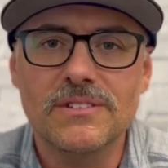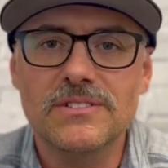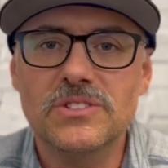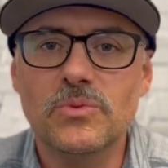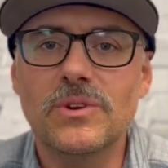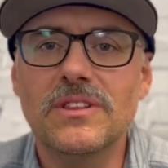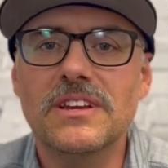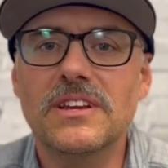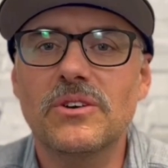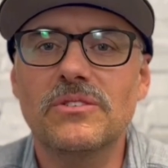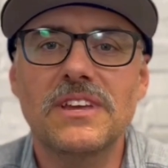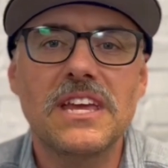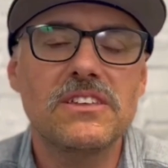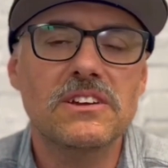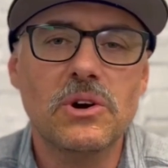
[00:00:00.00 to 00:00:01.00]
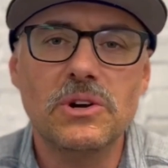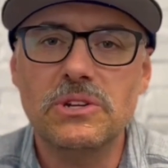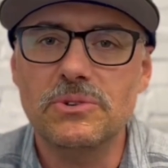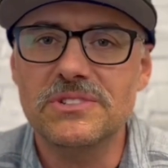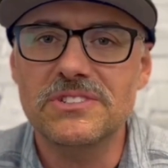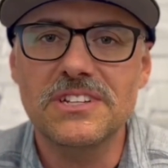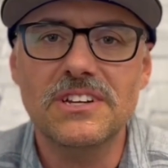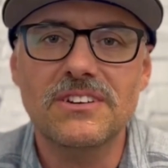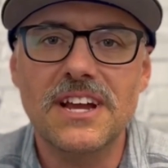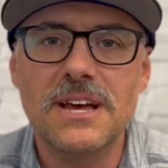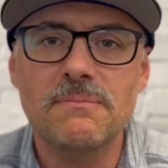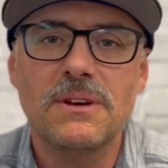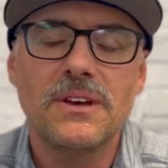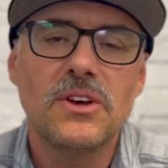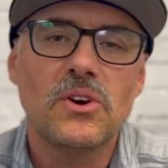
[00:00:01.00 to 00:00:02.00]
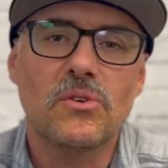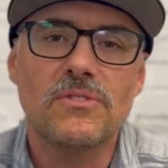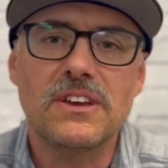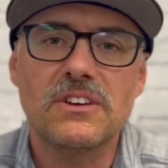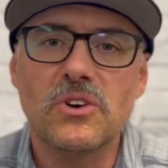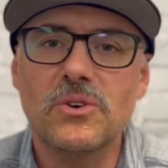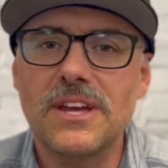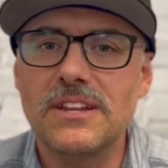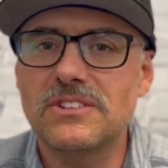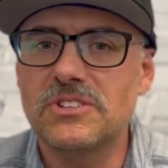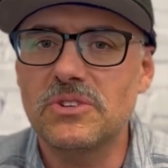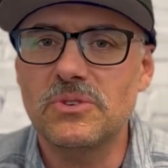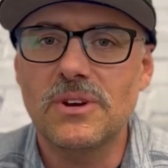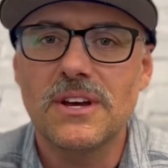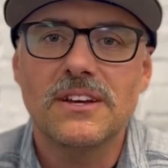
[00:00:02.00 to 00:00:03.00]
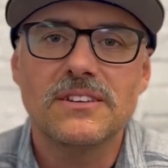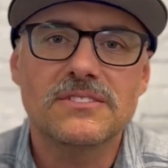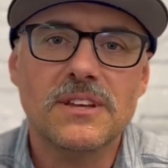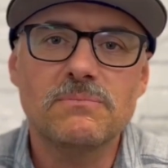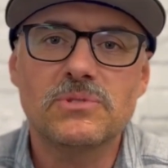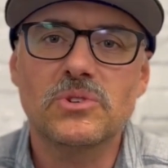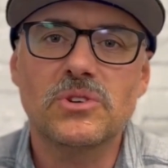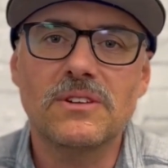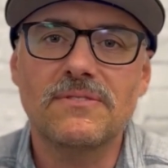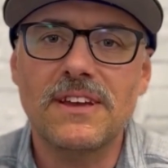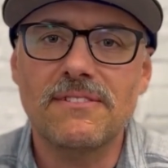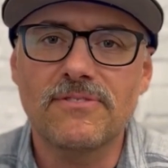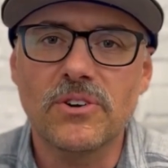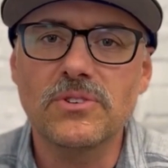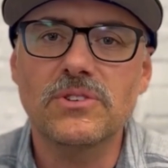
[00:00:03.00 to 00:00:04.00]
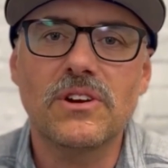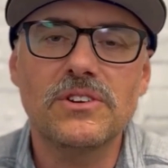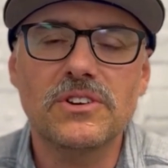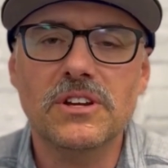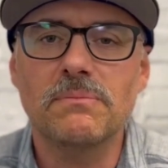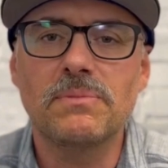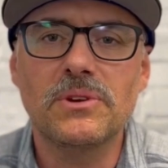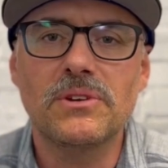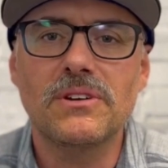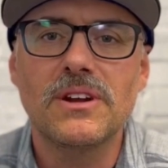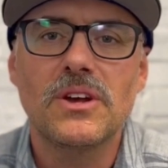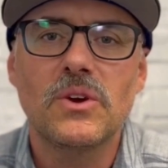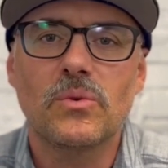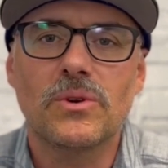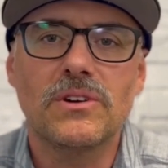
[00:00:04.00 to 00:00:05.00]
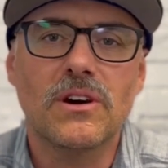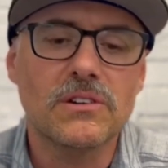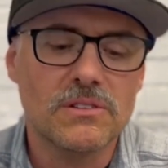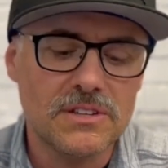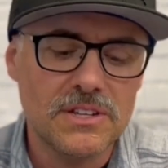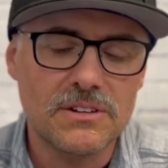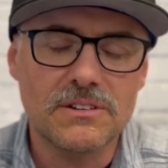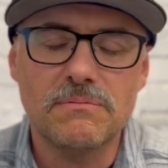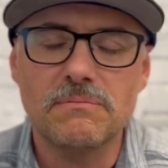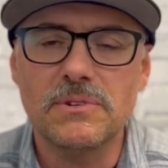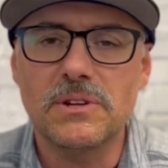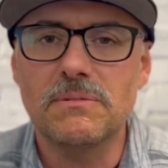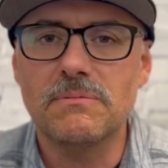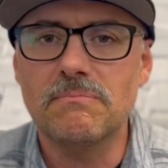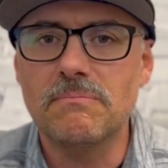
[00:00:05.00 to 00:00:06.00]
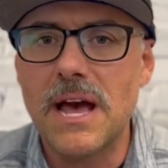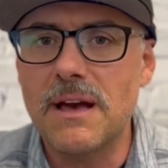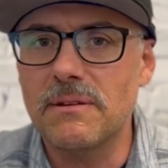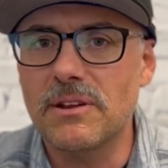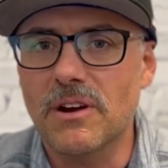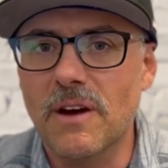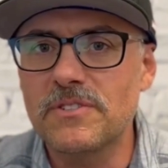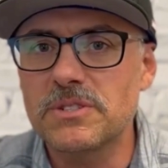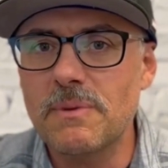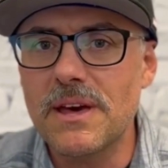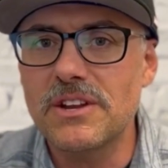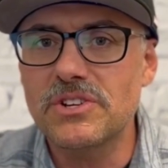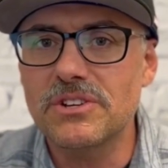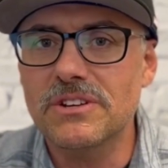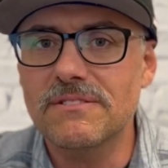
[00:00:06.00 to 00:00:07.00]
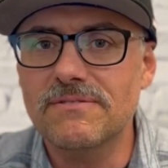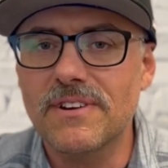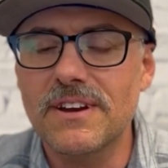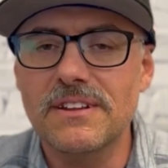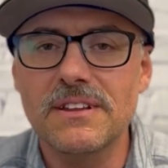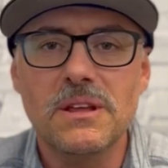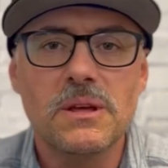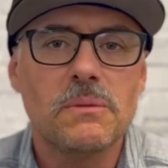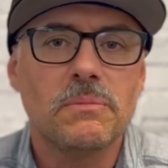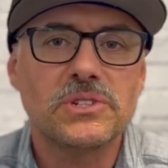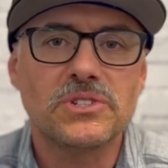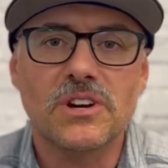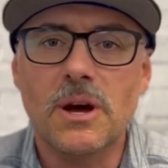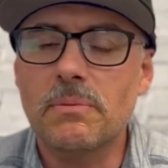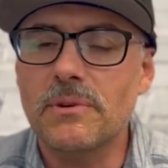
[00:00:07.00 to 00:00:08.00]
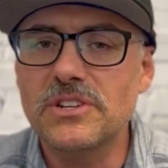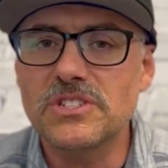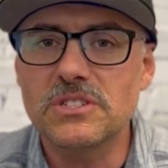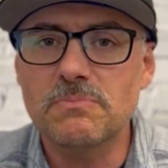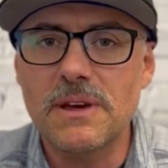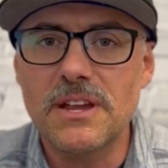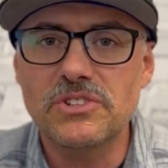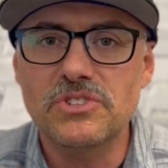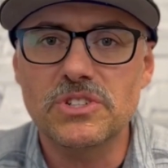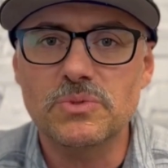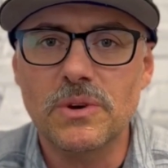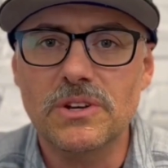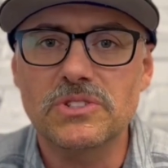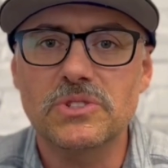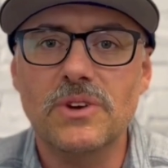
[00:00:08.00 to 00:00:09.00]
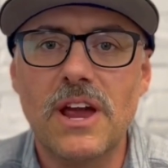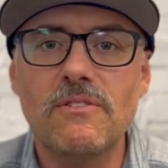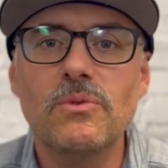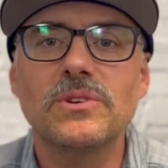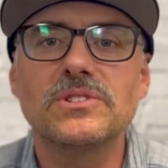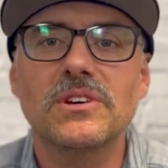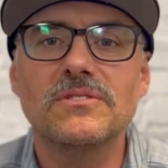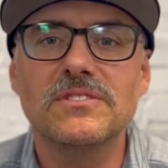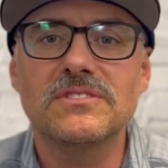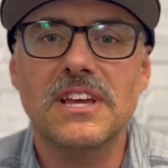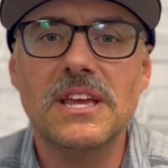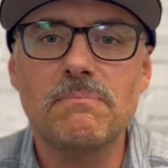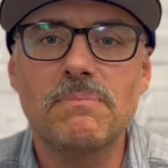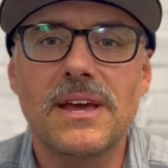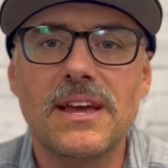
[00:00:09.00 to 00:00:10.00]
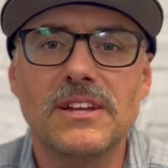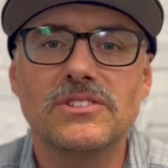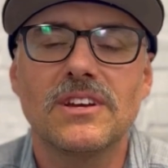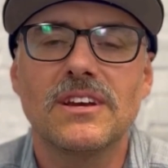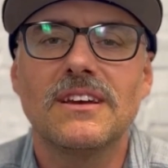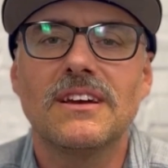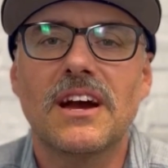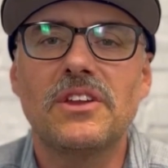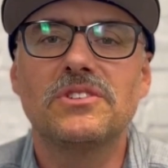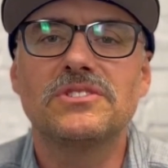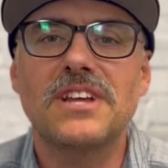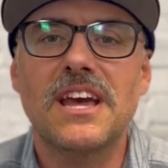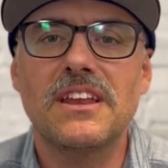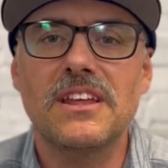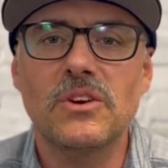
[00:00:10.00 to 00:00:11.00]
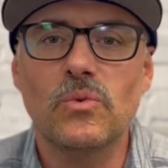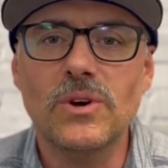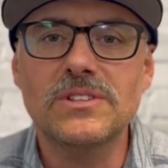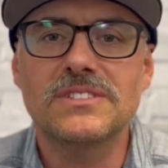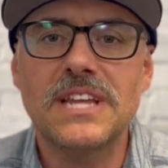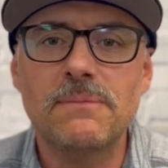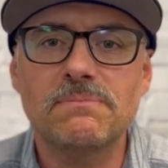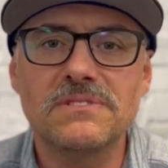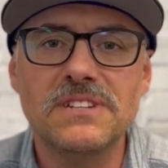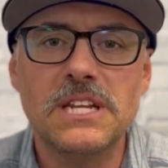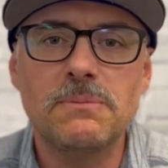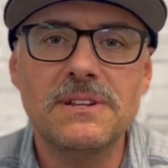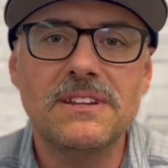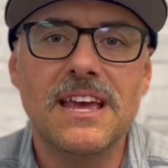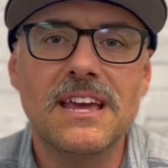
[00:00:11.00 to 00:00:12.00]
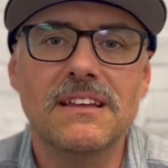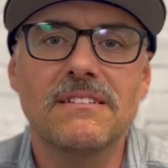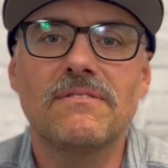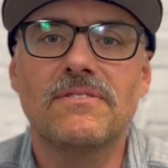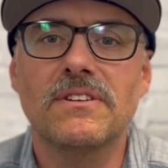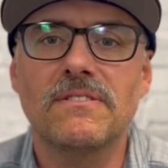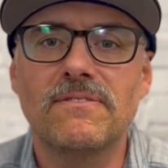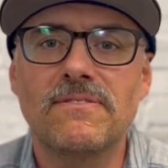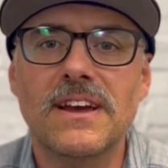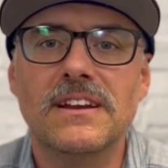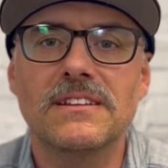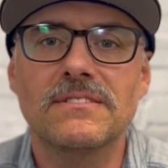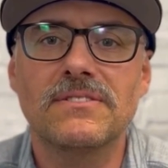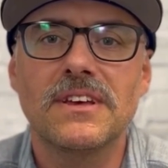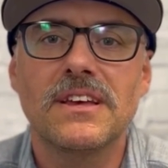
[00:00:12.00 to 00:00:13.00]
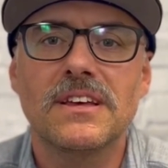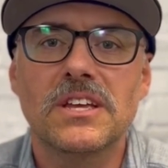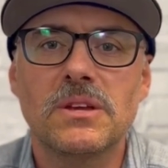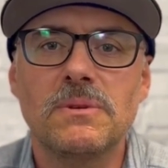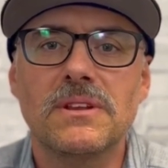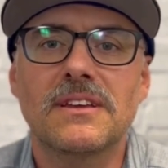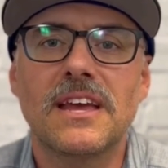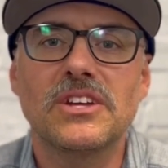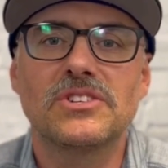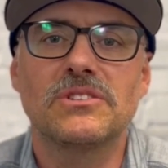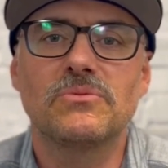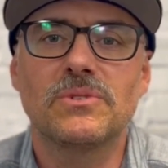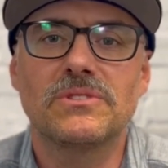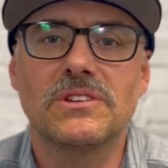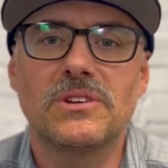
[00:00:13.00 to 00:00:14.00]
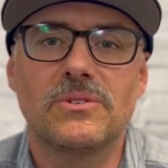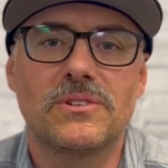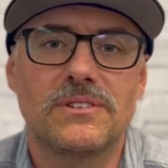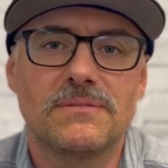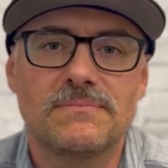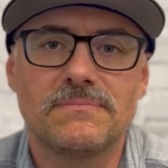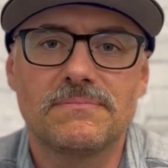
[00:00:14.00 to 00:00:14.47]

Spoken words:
So where do they go? They either go into a CRM or they go into some sort of a folder on your computer where not only your office manager can find it, but your operations manager as well. So everyone's on the same page, understanding what steps need to be taken for an effective communication with the owner.